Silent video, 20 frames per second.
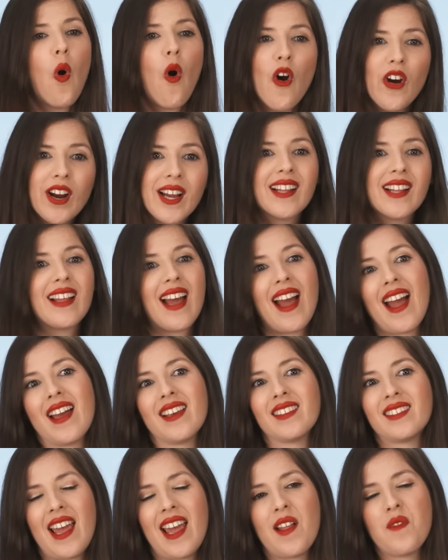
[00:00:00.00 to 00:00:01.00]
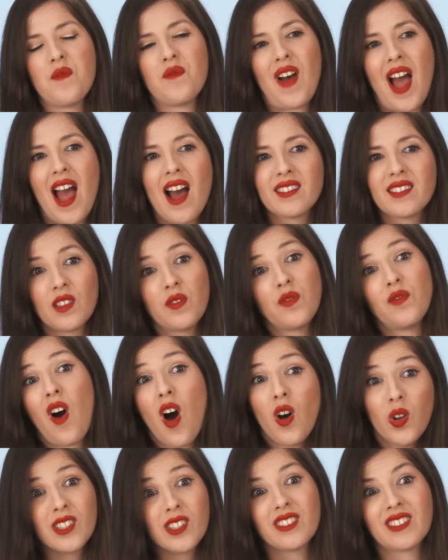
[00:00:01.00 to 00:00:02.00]
organized in files and
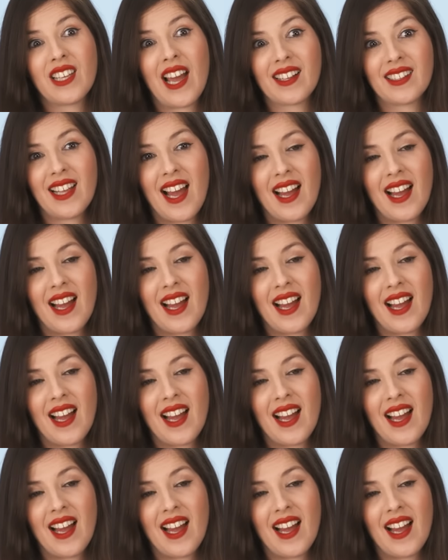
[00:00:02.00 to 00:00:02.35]
folders like